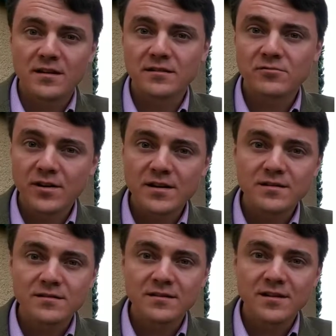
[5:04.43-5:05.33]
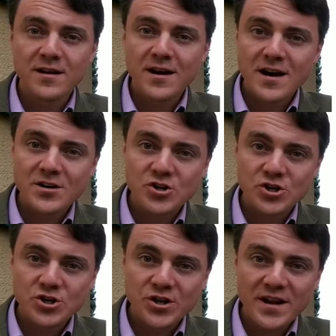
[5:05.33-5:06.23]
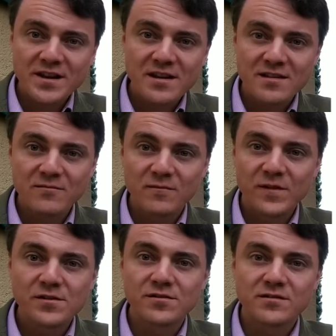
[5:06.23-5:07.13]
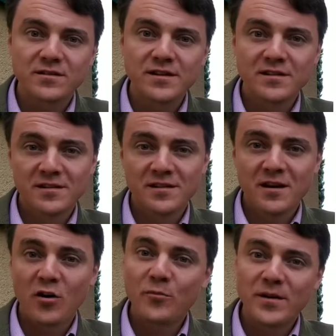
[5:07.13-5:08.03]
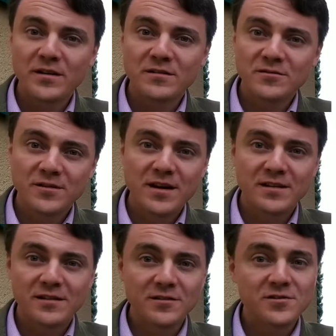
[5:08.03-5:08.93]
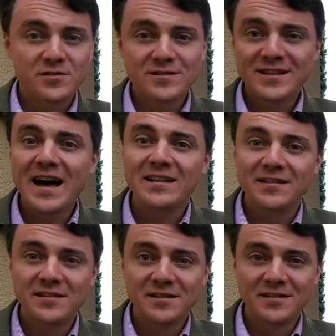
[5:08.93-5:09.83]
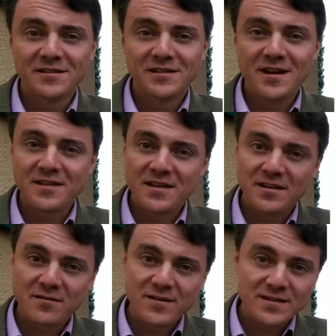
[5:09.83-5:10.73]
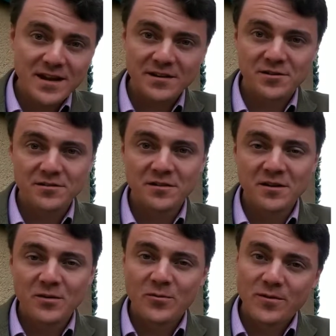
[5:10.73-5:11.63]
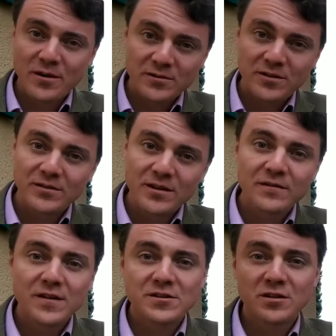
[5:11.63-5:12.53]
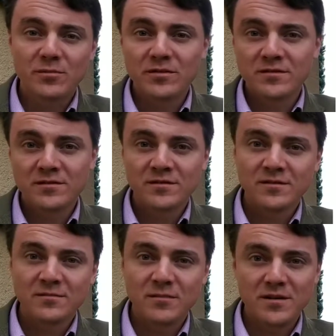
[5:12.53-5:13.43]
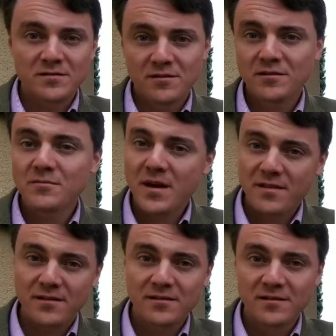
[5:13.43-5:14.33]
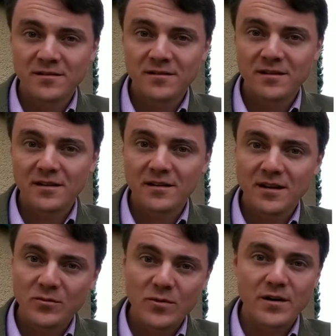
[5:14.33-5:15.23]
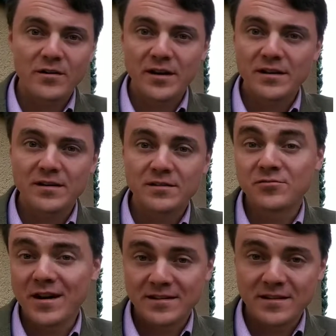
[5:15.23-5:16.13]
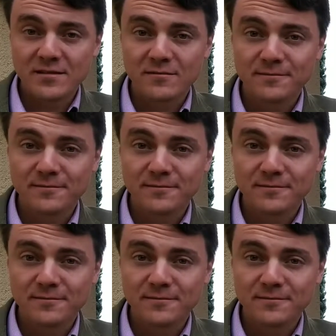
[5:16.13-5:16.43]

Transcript: and greens and shaking them vigorously, hoping to get a delicious salad at the end of this action without cutting vegetables by a certain method and without adding a dressing.